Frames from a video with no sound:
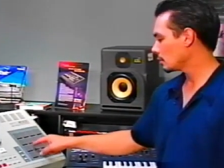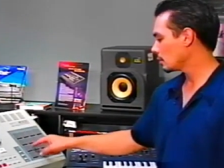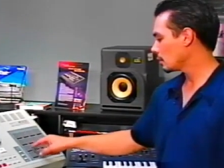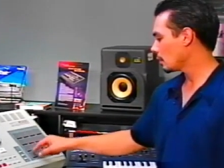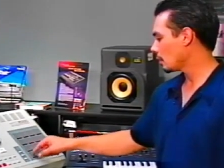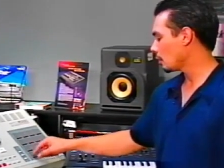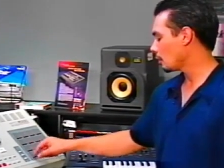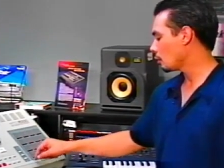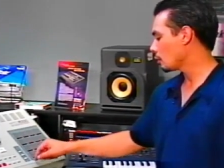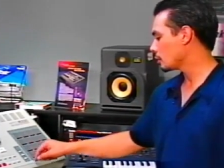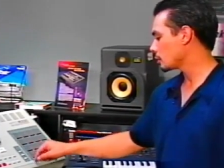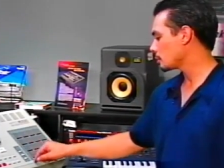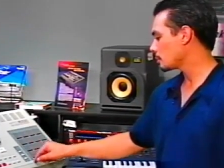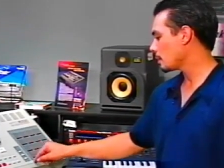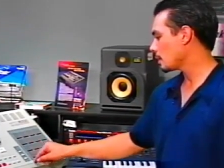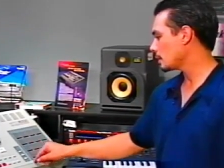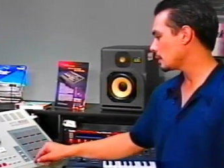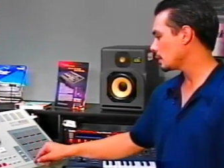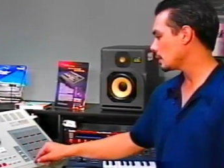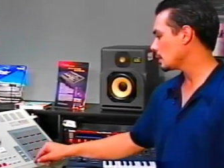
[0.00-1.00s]
on
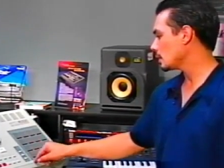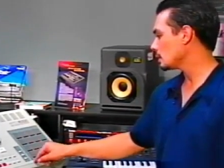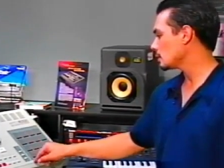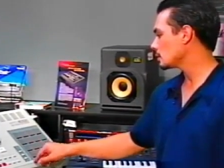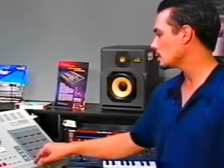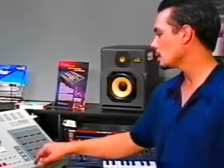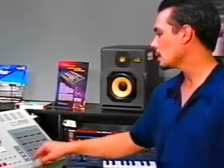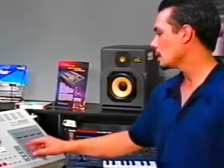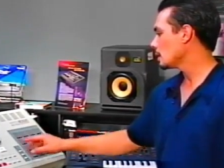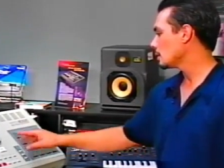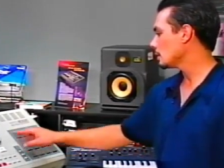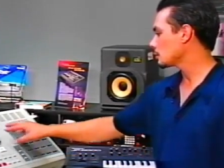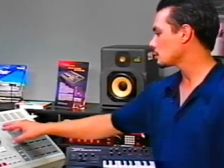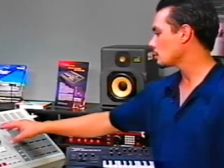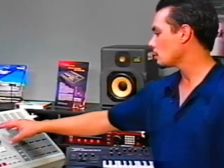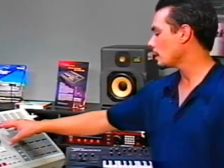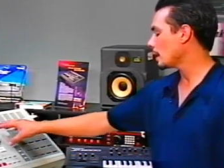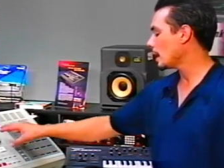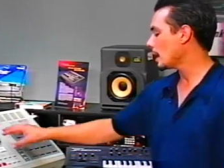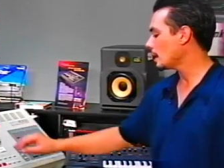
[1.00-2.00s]
corresponding keys. Let's
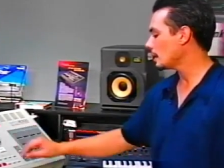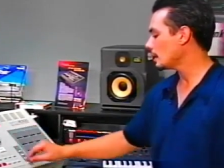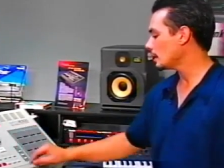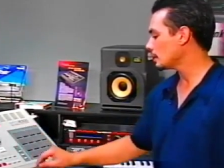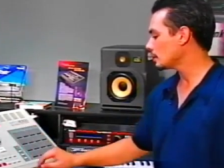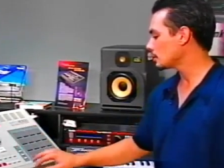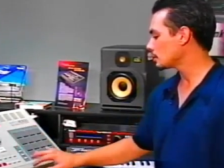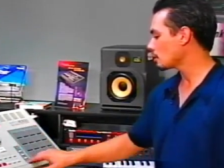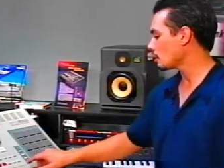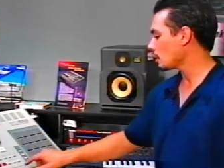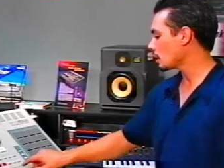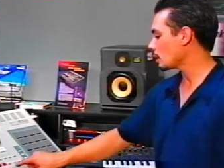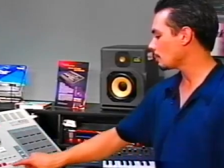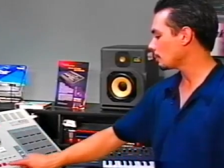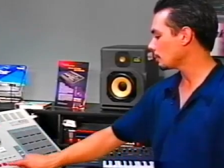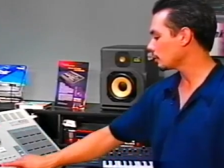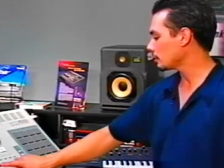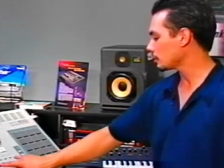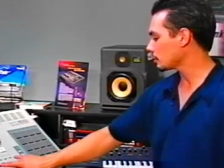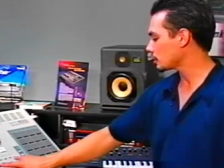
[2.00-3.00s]
go ahead and start up a
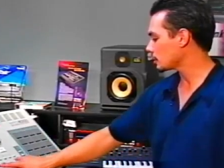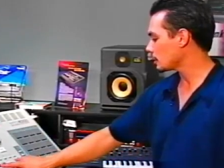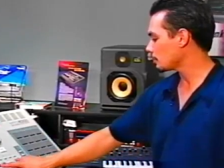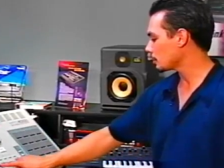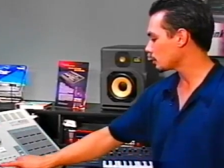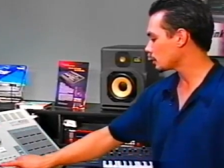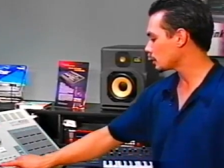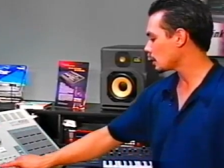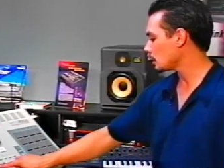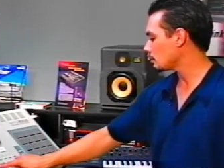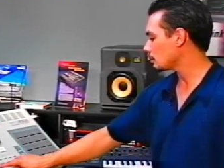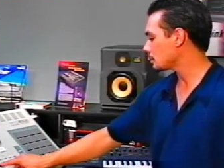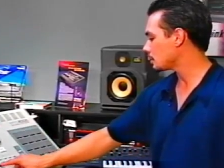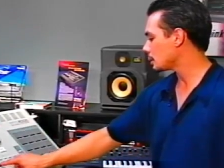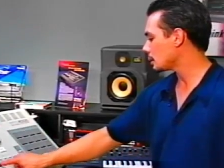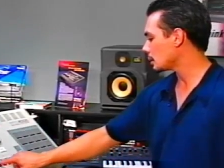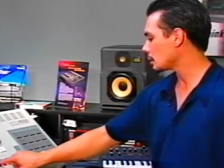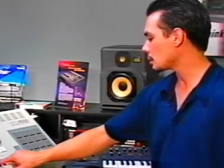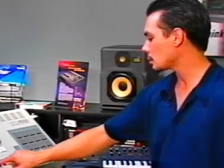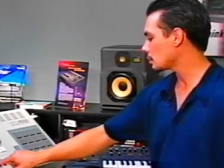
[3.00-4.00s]
little simple sequence
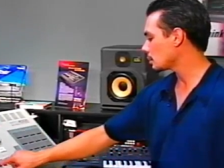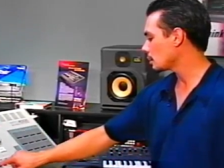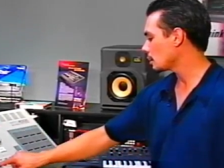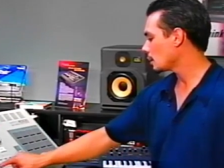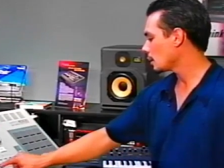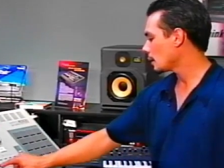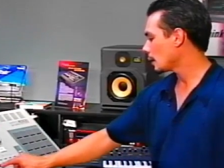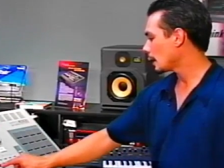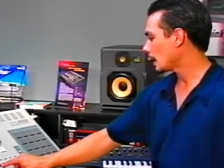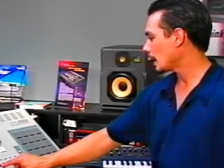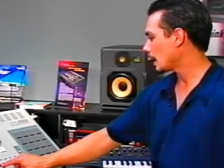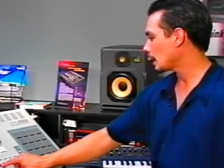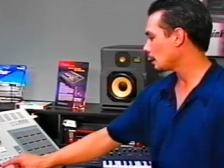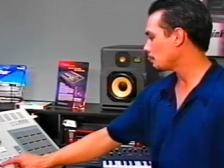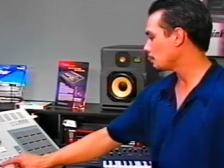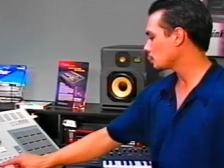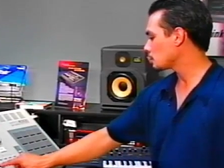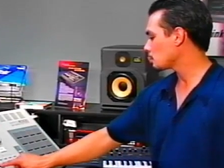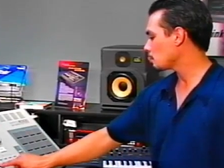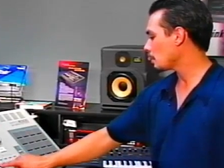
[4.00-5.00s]
here. I could
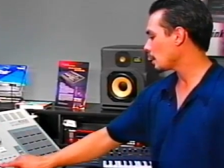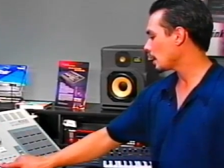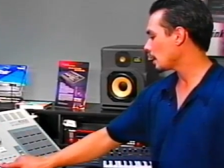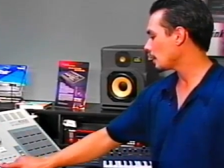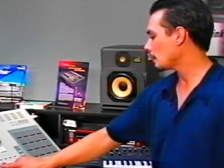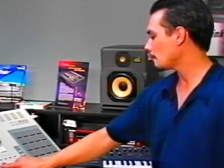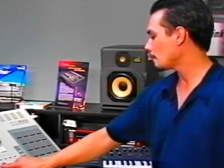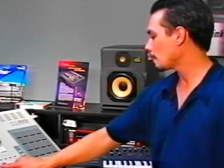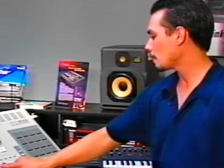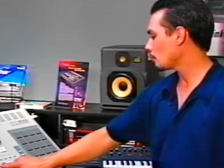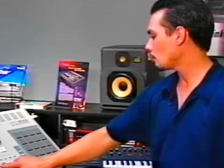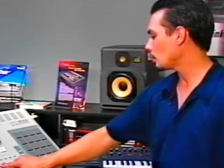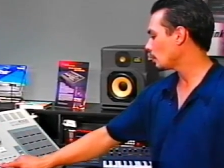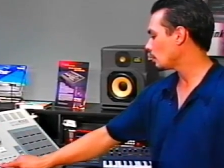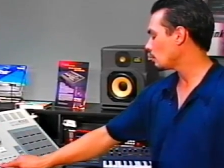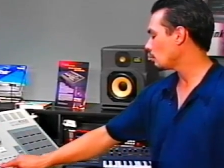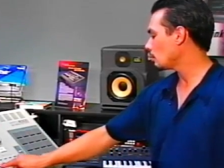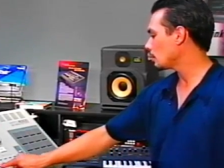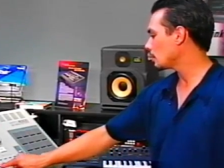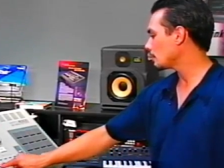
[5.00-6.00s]
push my
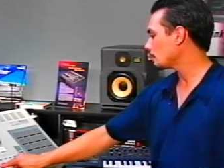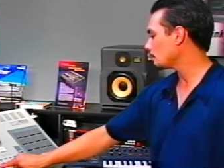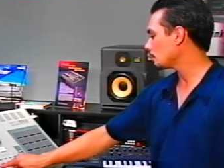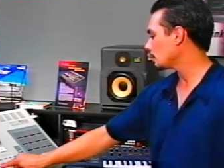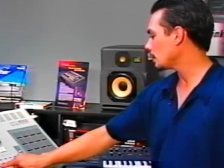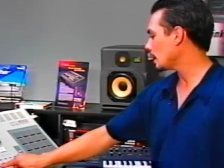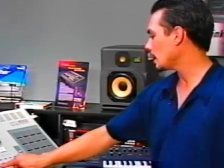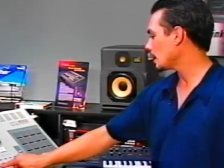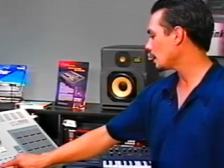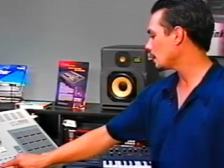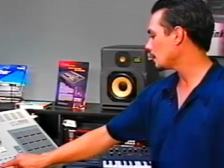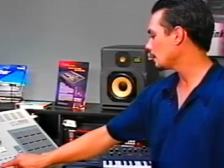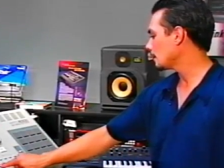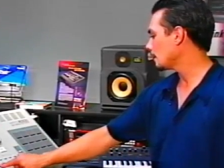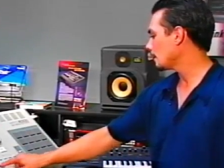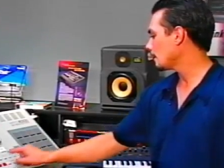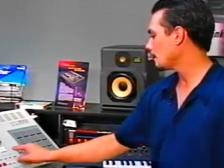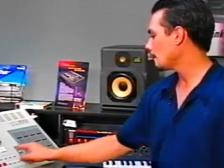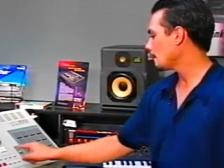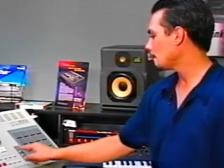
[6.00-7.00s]
record and play
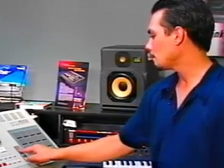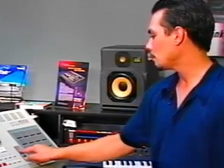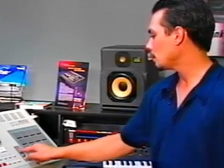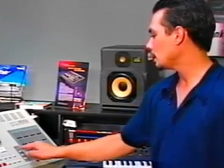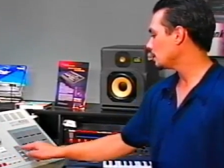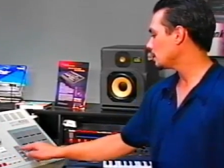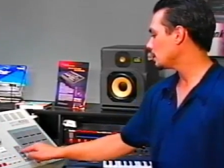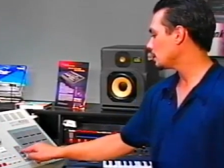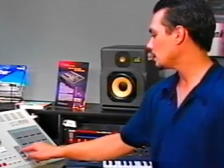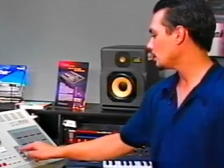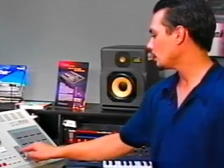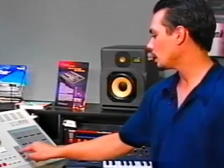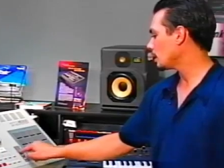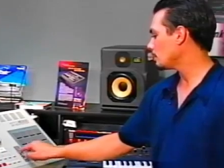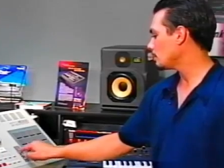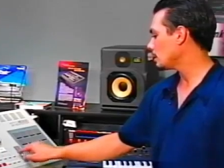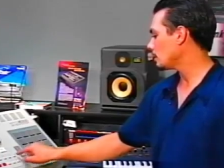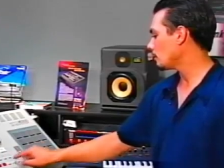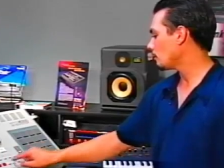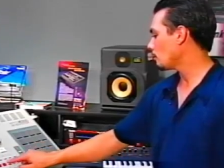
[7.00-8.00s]
button, and it'll give
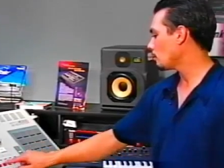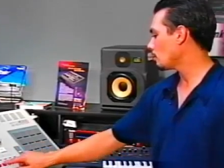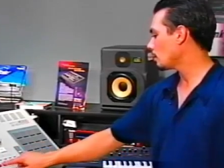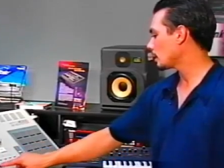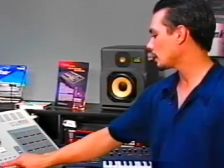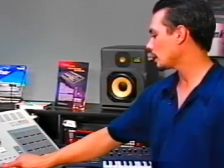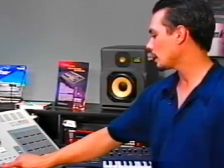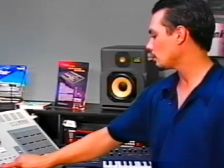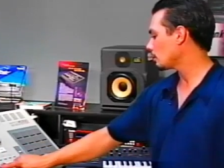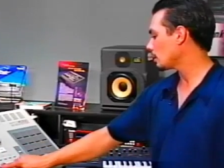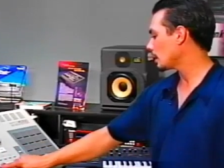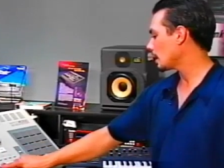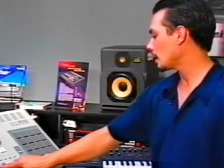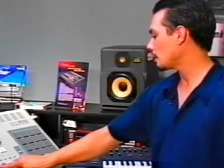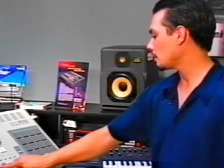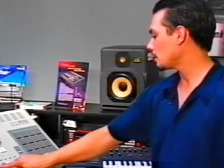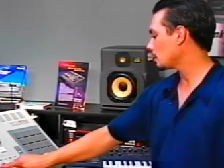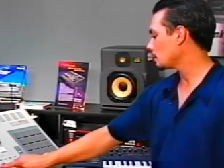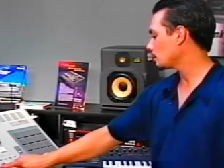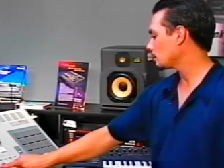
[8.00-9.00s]
me a 4-count
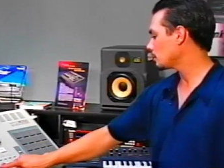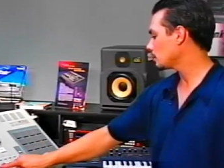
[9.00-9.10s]
count off.